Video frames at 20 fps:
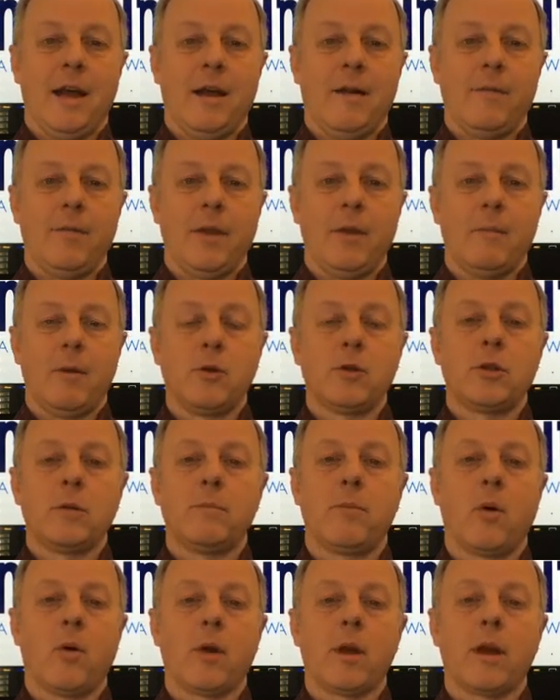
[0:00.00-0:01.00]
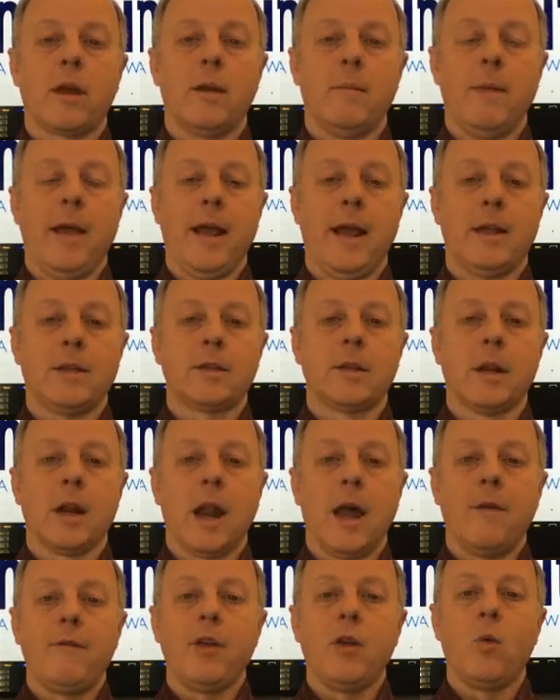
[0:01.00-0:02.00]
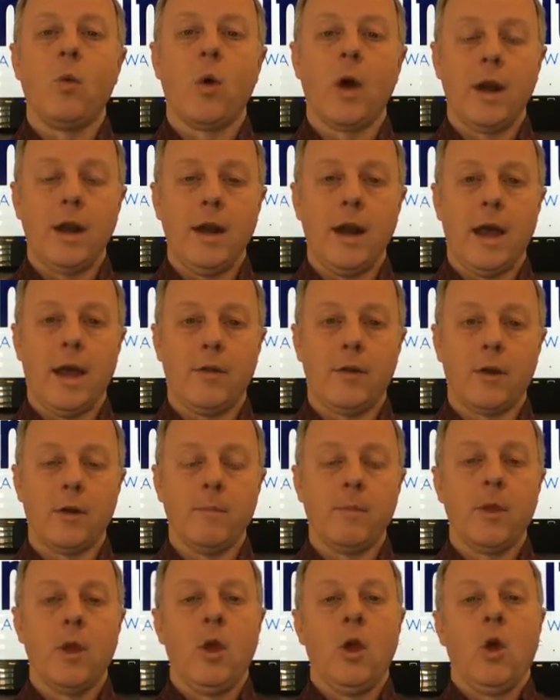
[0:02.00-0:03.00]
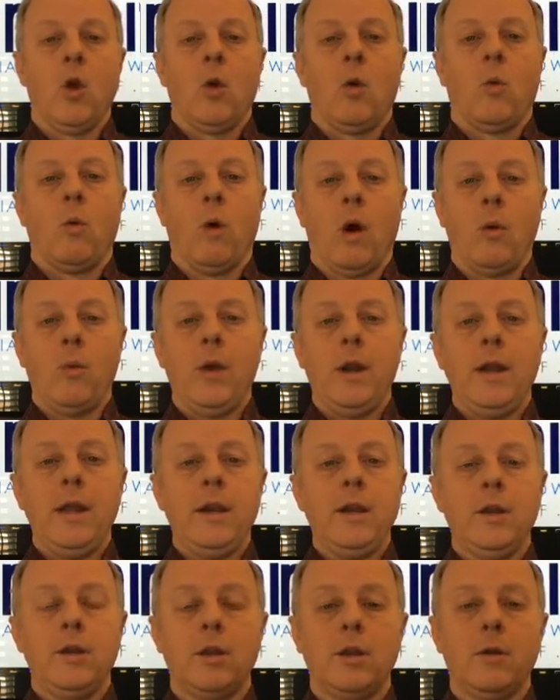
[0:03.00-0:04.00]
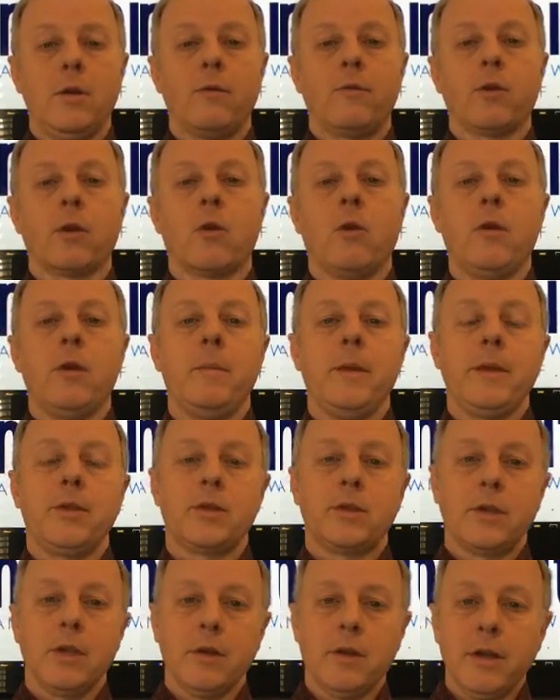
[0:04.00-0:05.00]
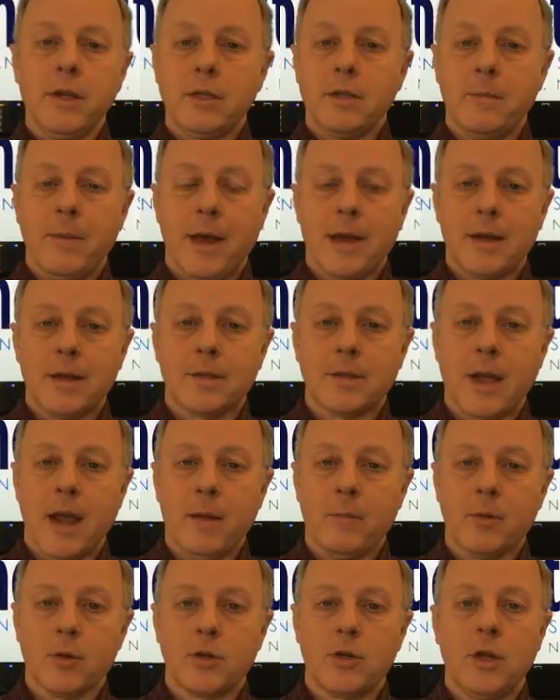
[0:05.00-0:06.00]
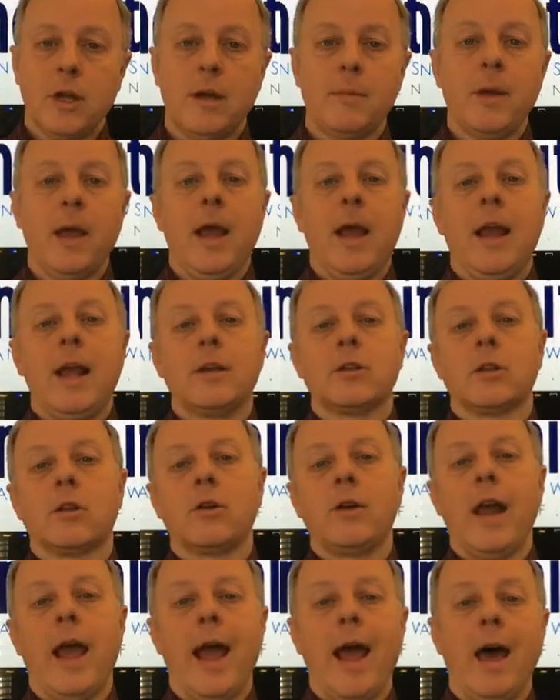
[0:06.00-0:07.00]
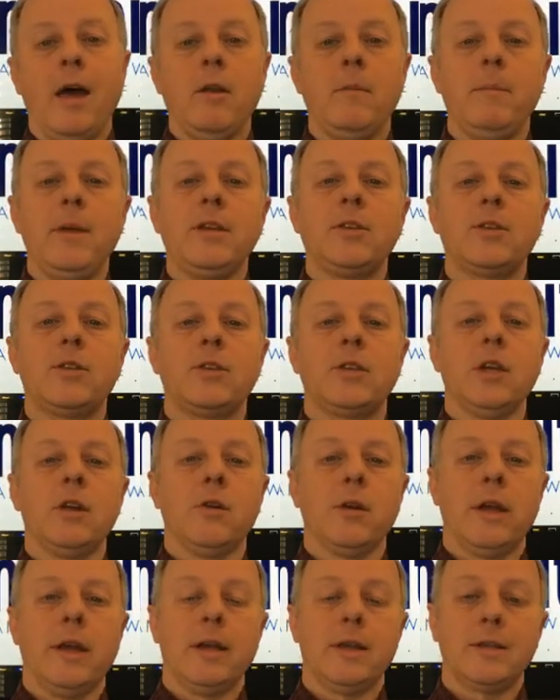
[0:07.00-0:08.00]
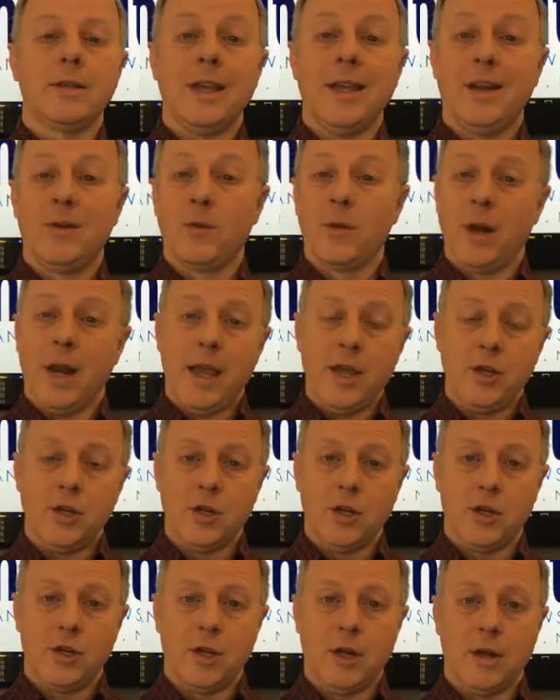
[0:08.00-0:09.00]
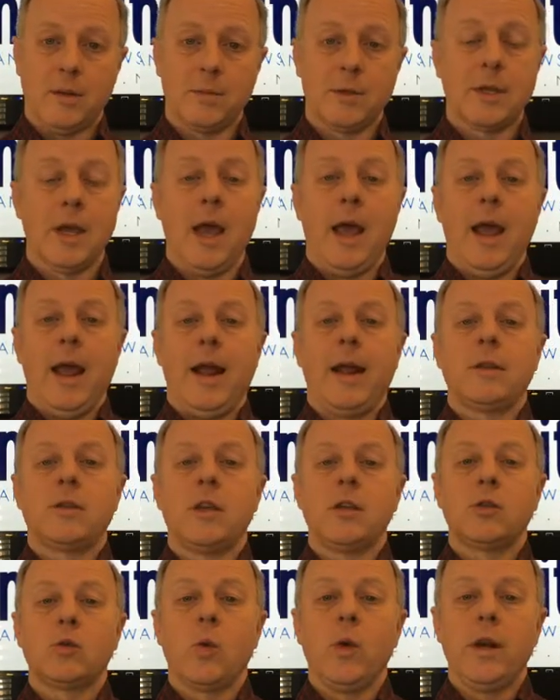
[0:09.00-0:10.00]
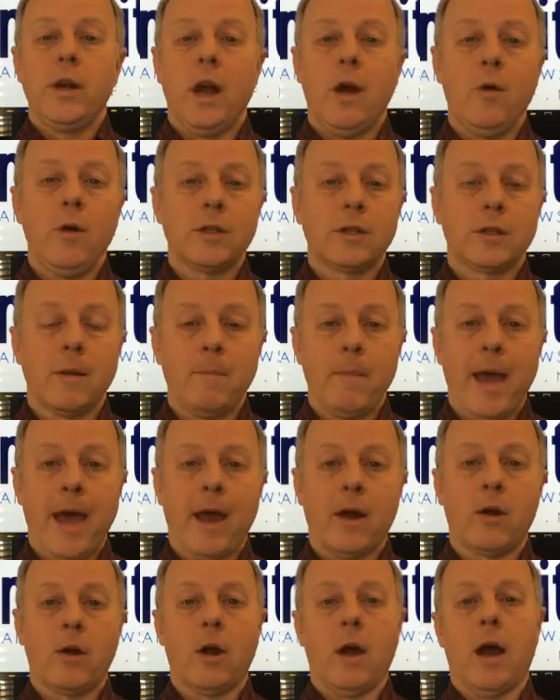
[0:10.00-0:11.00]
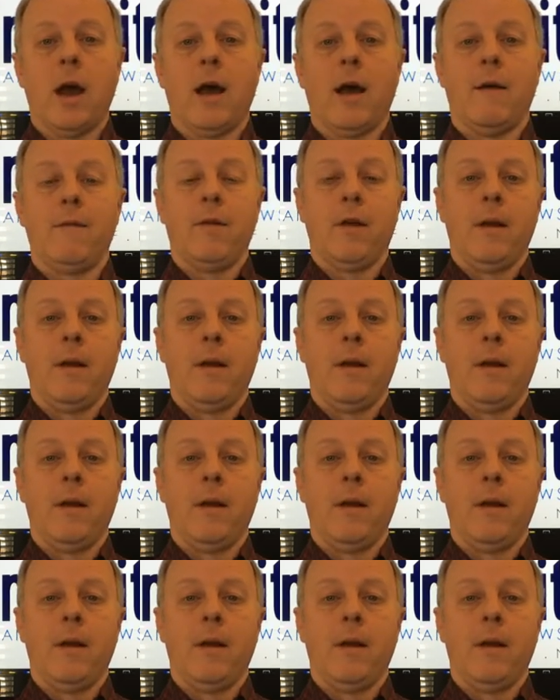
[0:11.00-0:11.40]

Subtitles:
most important commands, loving one another. What we need to do if we're going to be serious about discipleship is learn how to be serious in relationships. And since we know it's a matter of